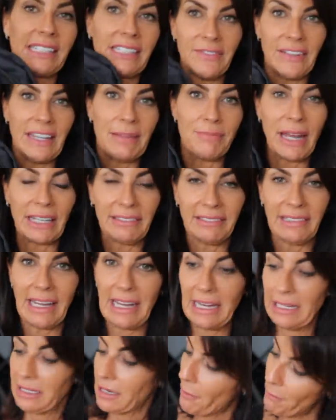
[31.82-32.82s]
is the
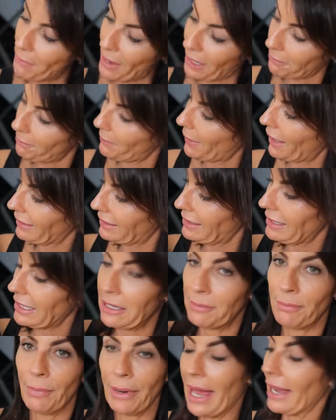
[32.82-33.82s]
Matein backpack
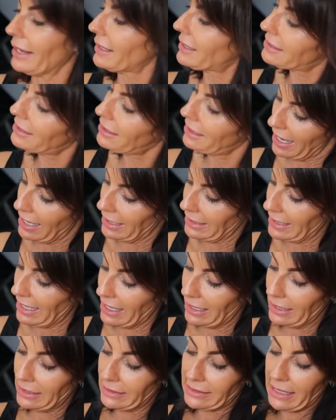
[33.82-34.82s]
in black, and it
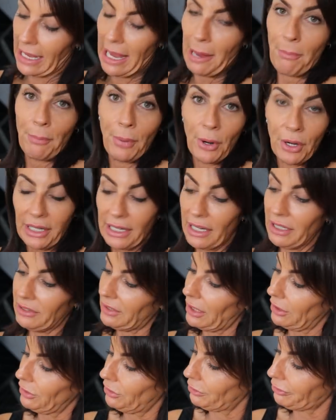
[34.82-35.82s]
has a
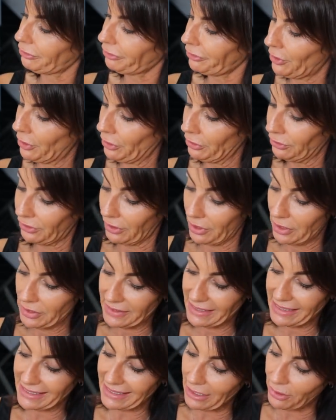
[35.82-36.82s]
pocket at the front, a
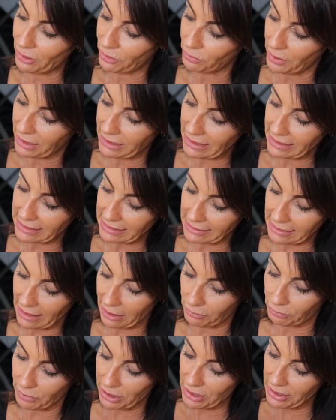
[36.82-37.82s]
second one
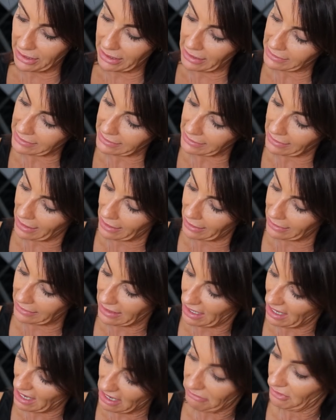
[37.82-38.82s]
inside where you can slide
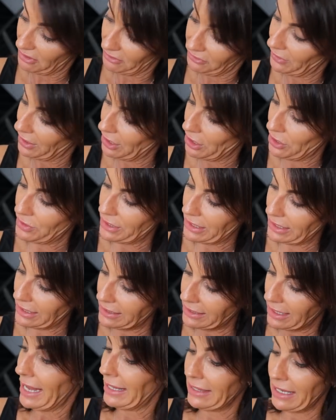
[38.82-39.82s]
everything you
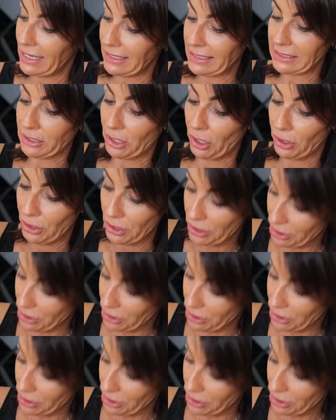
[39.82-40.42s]
need, and then it's got